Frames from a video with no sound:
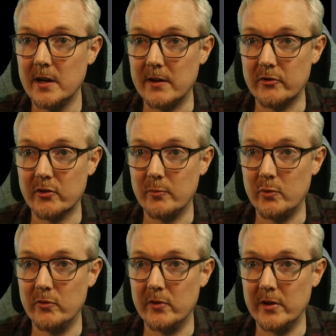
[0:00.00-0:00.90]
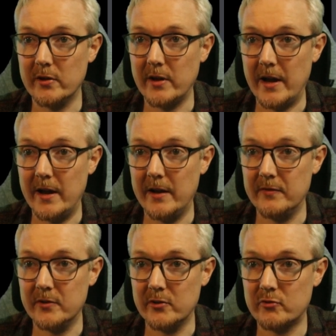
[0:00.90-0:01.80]
I'm just going to put the
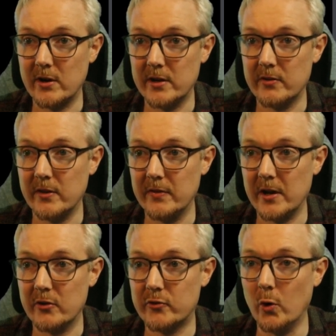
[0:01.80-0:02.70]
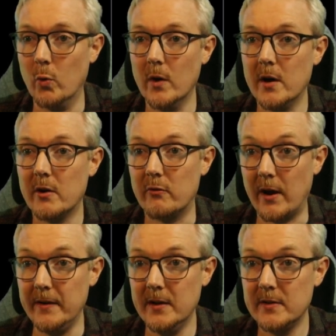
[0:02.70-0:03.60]
extracted thing there. So
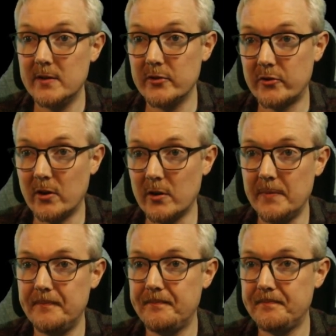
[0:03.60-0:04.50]
run the installer.